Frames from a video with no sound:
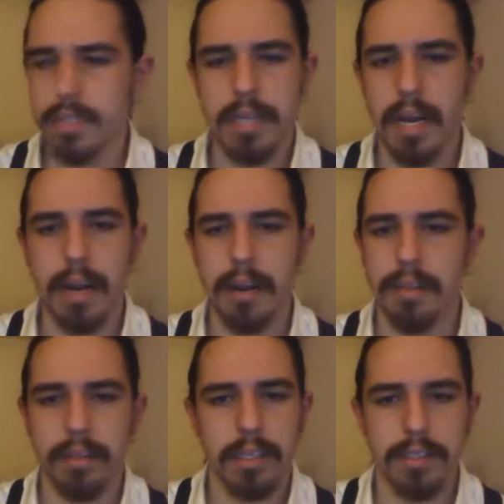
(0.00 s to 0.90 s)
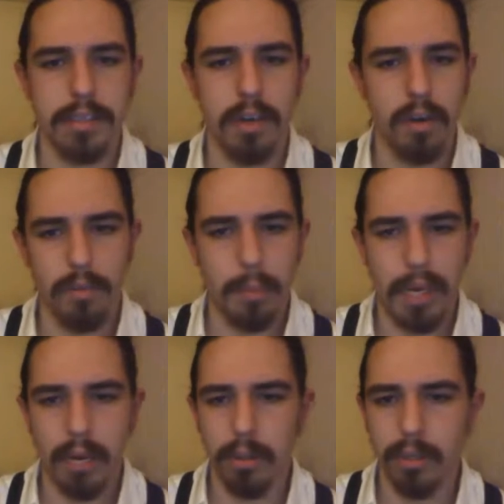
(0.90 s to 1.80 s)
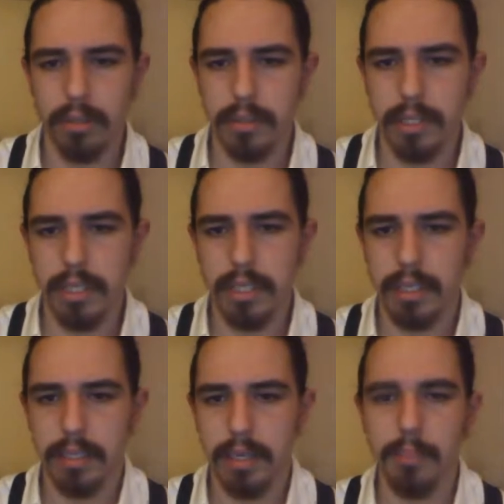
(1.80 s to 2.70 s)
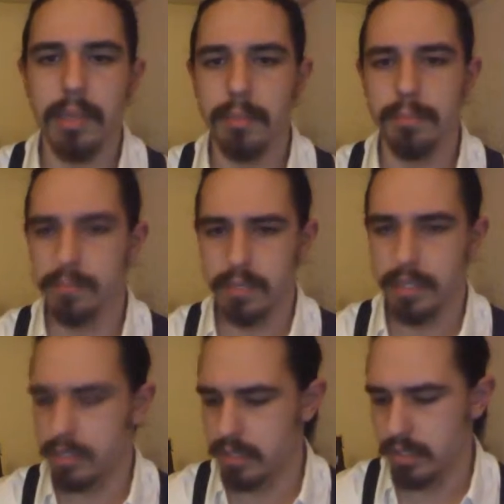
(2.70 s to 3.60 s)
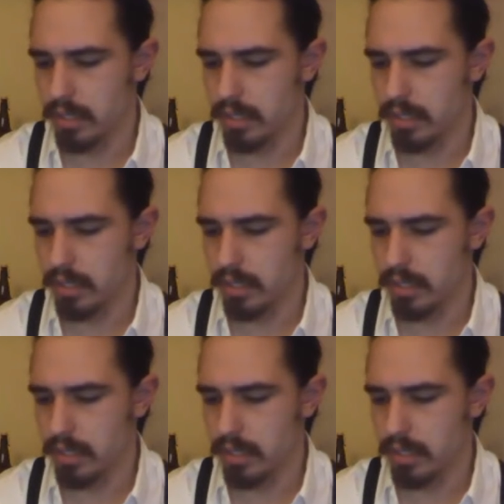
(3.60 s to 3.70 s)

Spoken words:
anything that's going to overpower a meat dish.